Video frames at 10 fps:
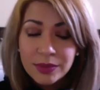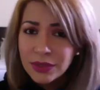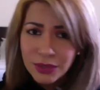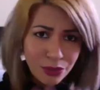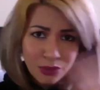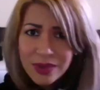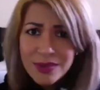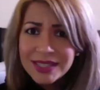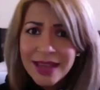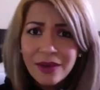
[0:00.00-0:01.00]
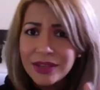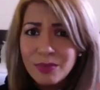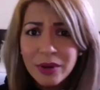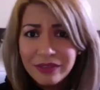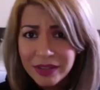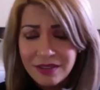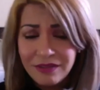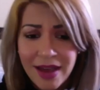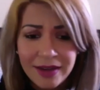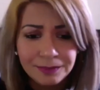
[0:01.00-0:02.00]
So 3 weeks out is perfectly
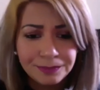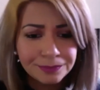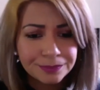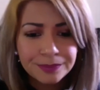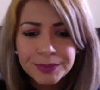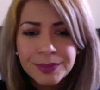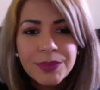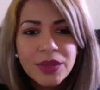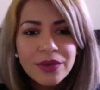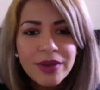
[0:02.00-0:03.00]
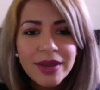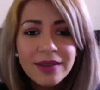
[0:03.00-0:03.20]
fine, right?